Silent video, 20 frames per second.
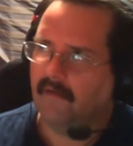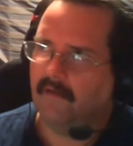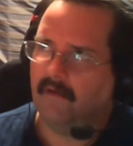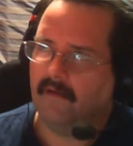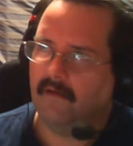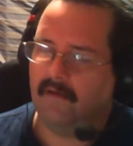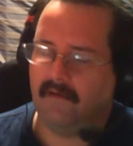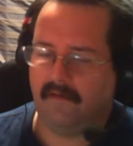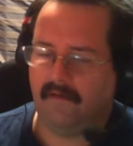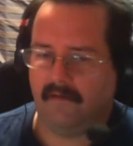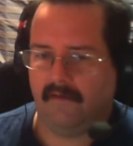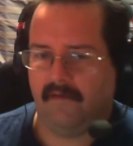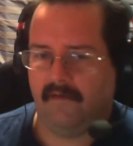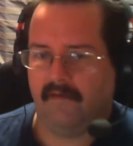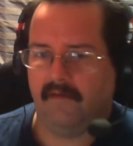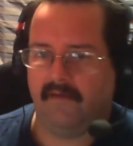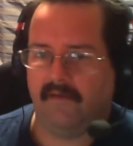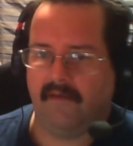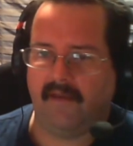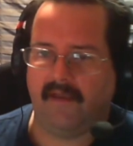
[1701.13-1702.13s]

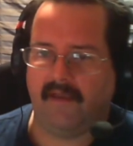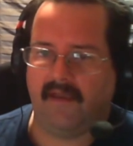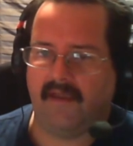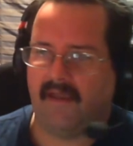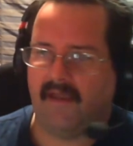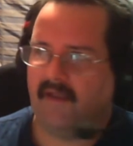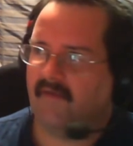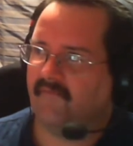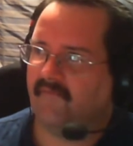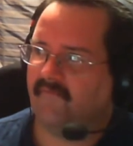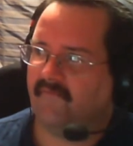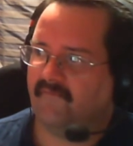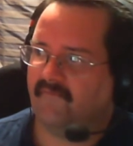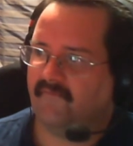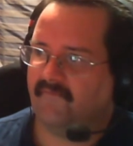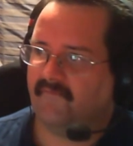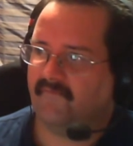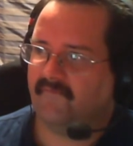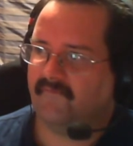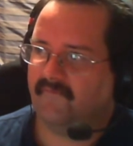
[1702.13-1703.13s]
I have
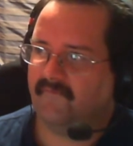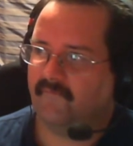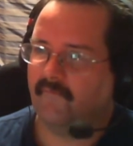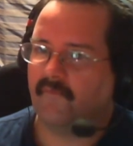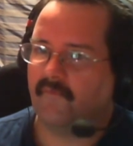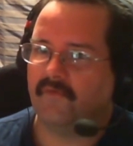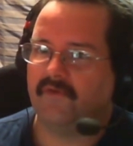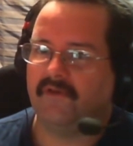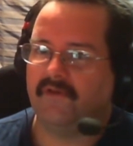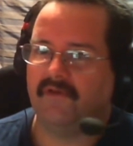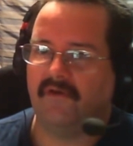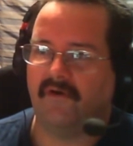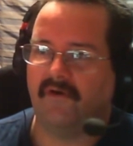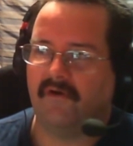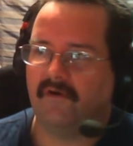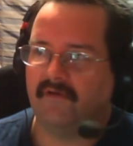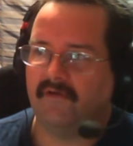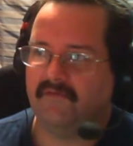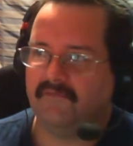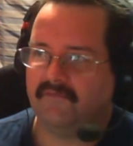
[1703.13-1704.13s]
40
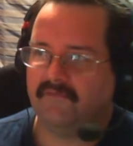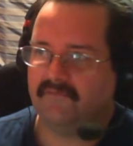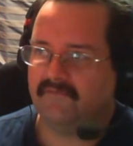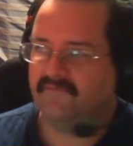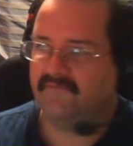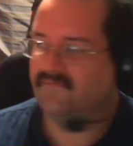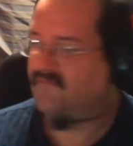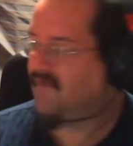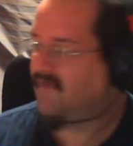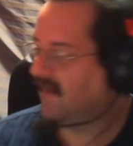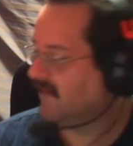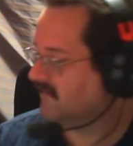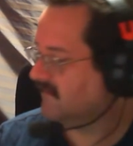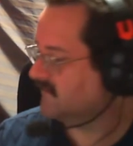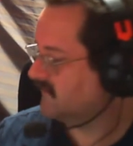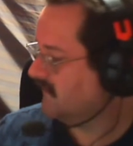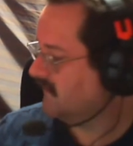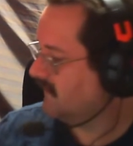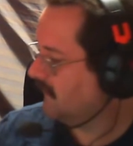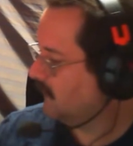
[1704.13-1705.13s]
odd decks
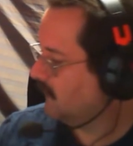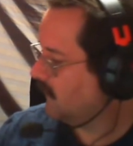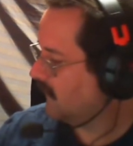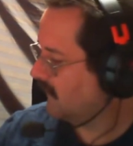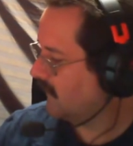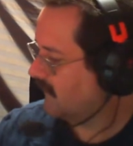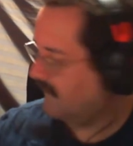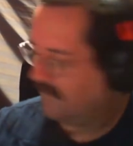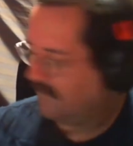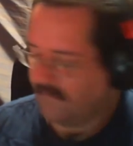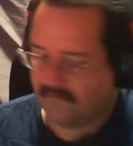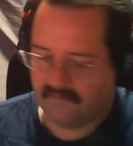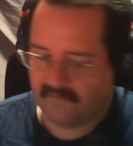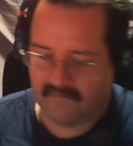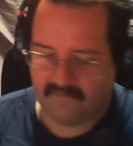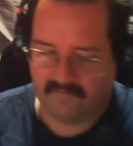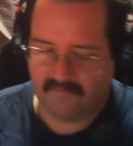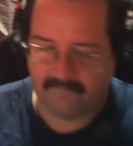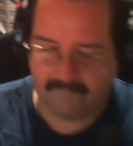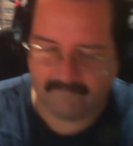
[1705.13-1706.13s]
that I'm working
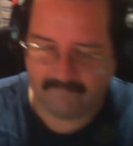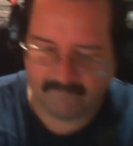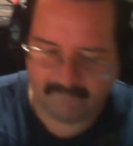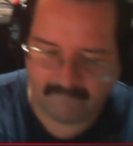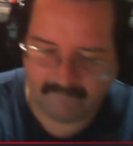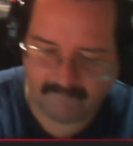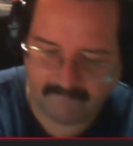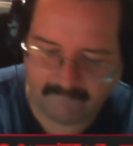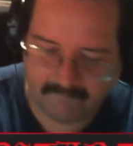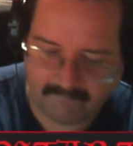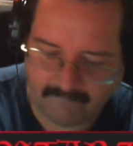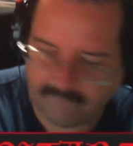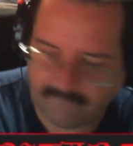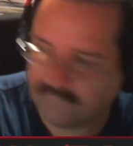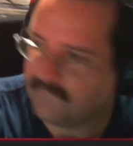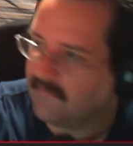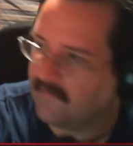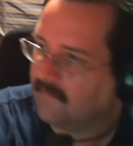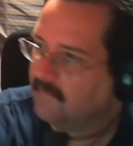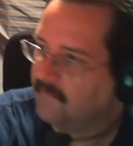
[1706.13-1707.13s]
on. Let me